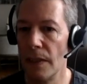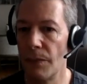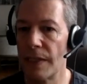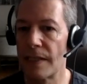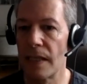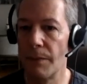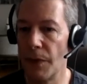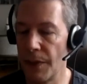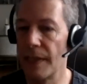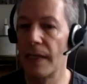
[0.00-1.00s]
with someone,
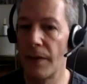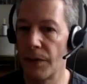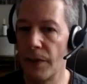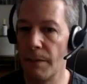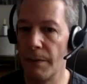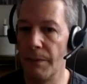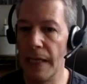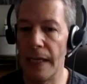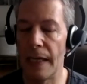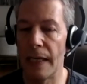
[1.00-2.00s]
with another human
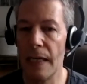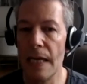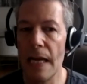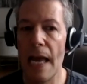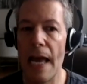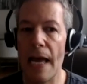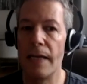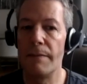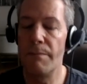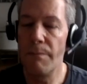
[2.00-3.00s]
being and
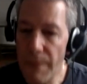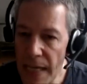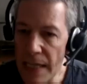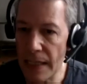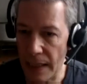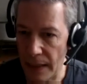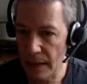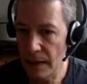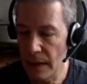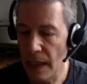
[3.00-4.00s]
admitting
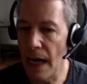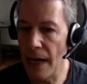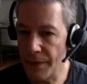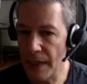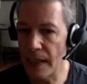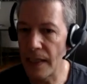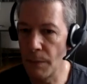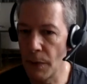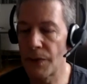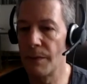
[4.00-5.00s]
i think is
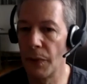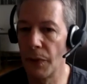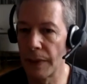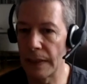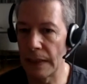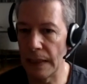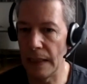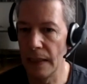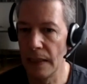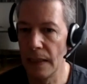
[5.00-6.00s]
yeah. most importantly